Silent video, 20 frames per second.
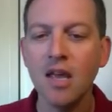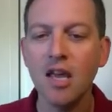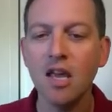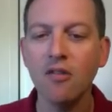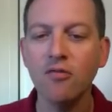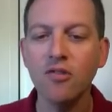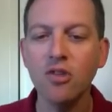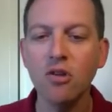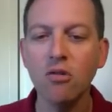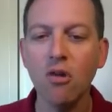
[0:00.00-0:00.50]

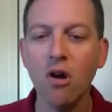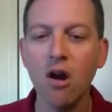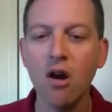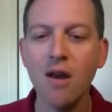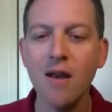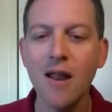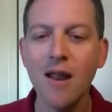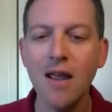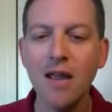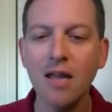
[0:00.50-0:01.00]
If you
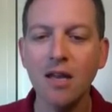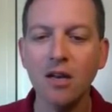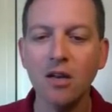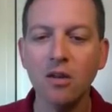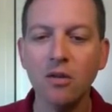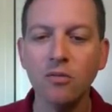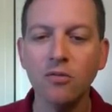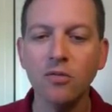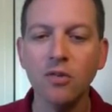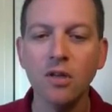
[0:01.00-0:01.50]
are
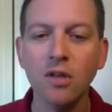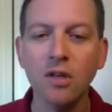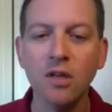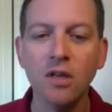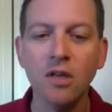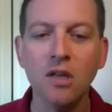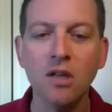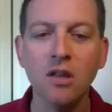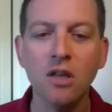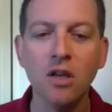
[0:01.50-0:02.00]
negative,
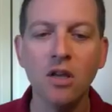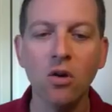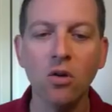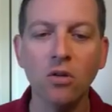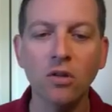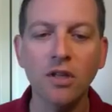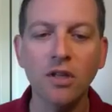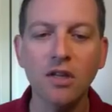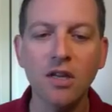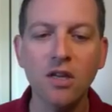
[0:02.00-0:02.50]
the
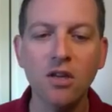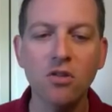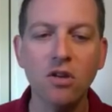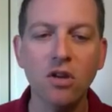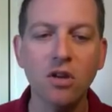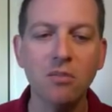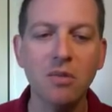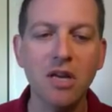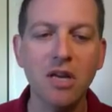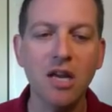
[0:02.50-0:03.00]
only thing you
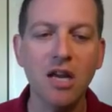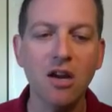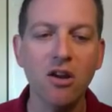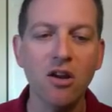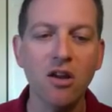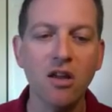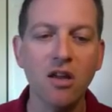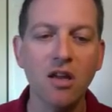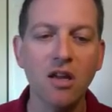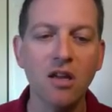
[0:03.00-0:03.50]
can be
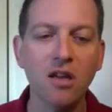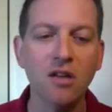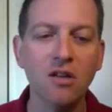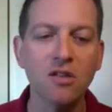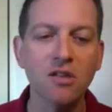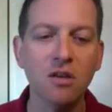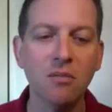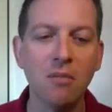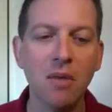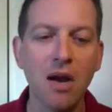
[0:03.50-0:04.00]
carrying
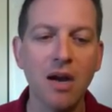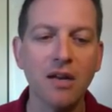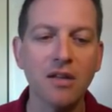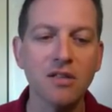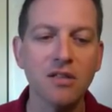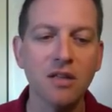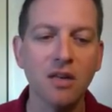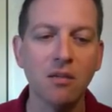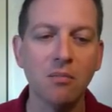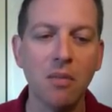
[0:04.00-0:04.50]
is a
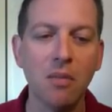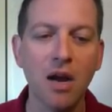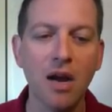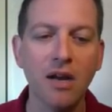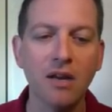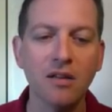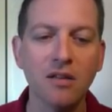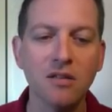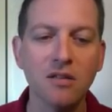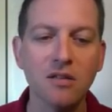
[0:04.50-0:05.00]
minus and a
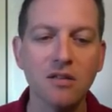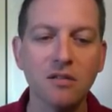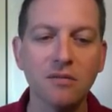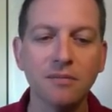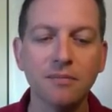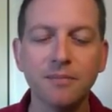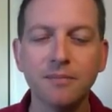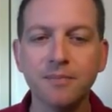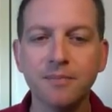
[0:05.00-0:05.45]
minus.